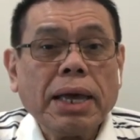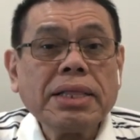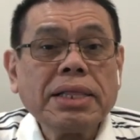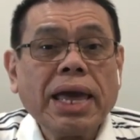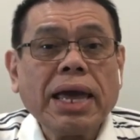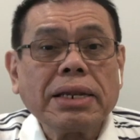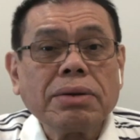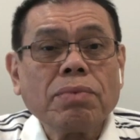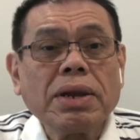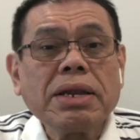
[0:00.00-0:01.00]
And
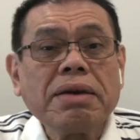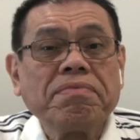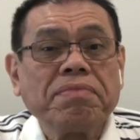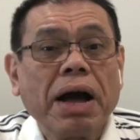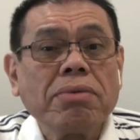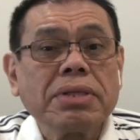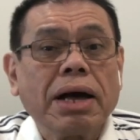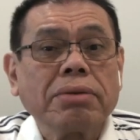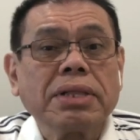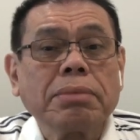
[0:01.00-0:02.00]
then, when he found
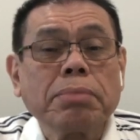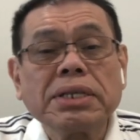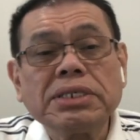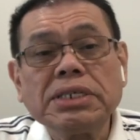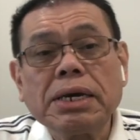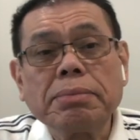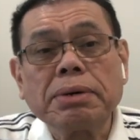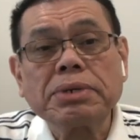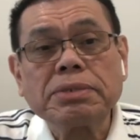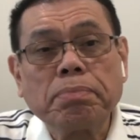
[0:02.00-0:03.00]
out that
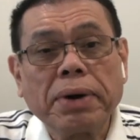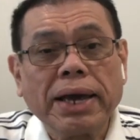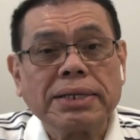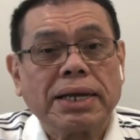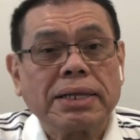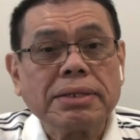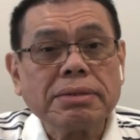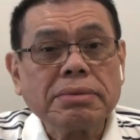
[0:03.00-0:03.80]
Bathsheba was pregnant,